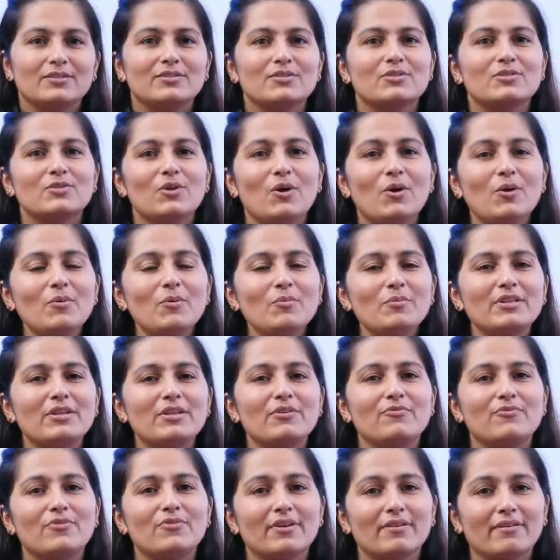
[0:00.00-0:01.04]
so
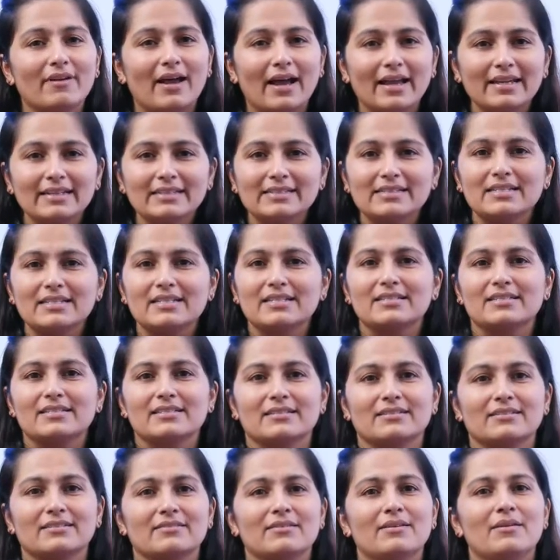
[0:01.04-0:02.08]
many varieties
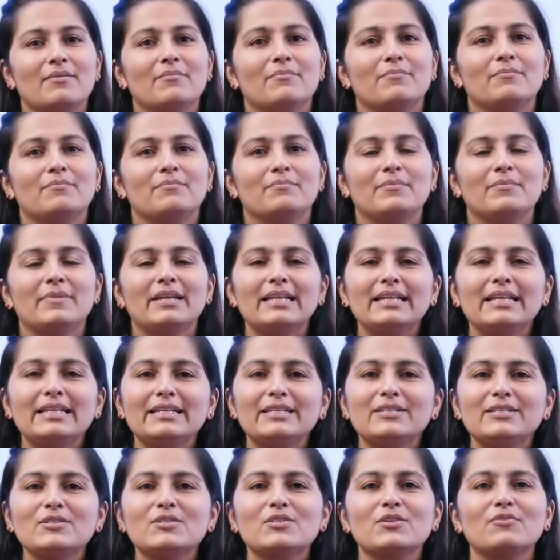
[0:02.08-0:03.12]
and
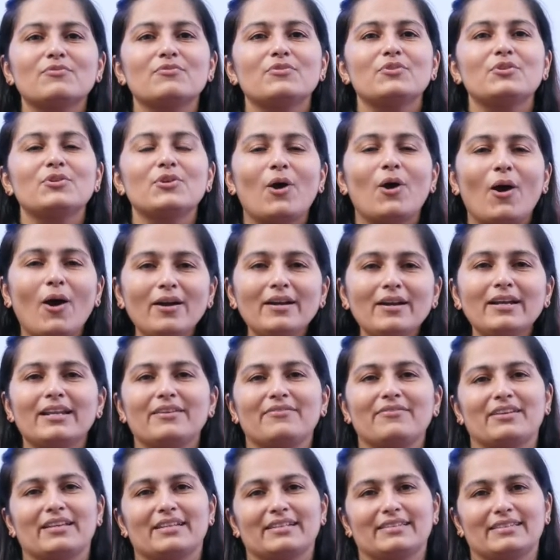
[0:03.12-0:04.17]
millions of
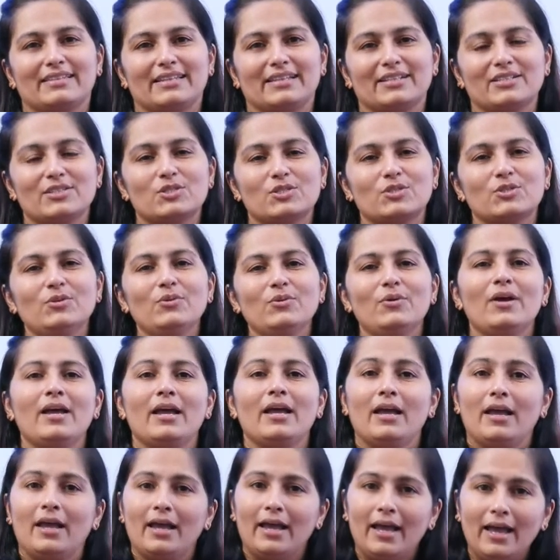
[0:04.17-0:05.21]
non-living things to
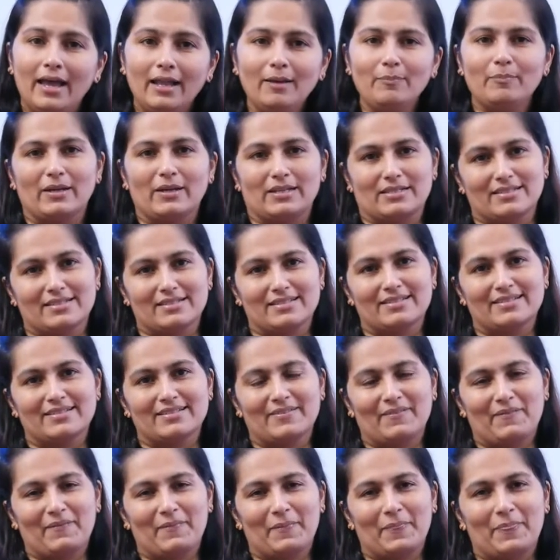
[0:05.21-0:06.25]
help us.
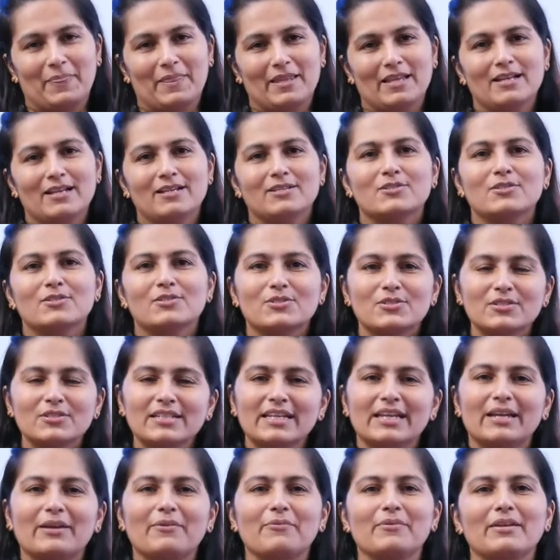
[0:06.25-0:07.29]
So
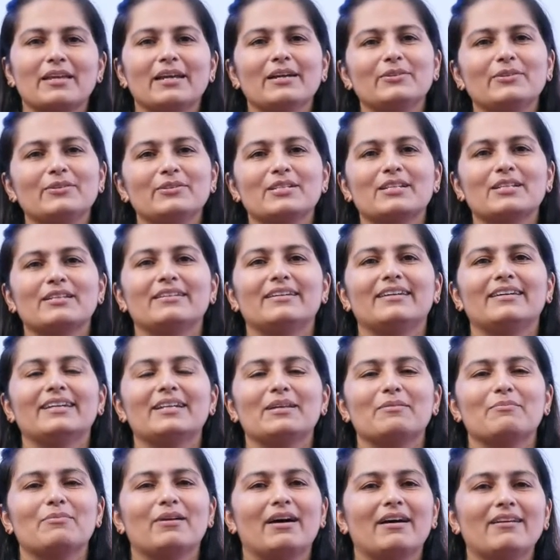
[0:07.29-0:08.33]
today we are going to learn
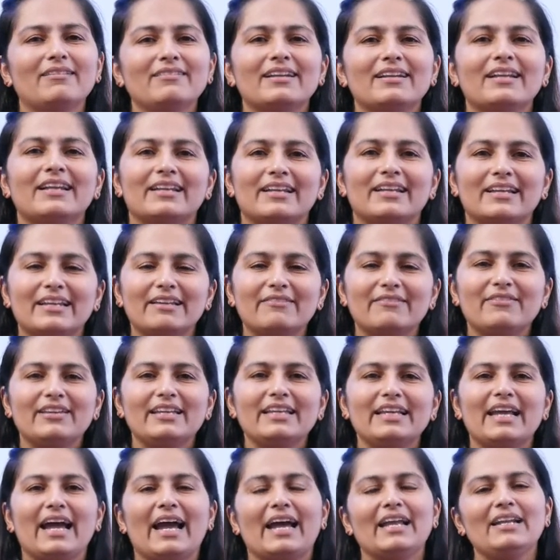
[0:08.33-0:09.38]
about
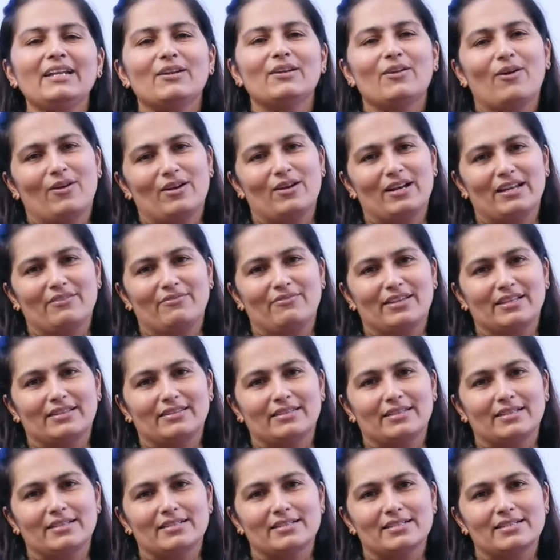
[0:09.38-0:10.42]
living and non-living
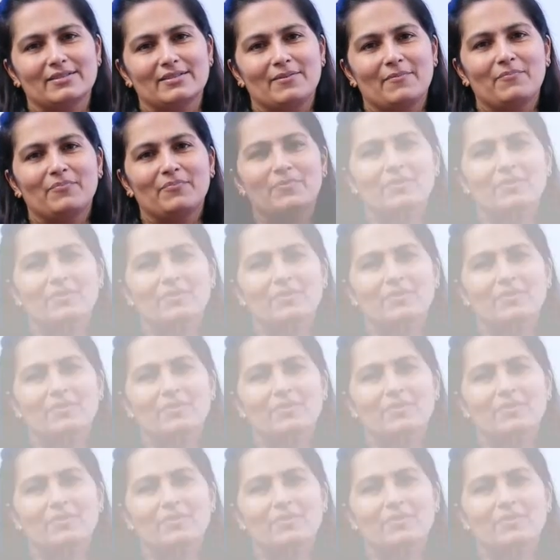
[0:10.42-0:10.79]
things.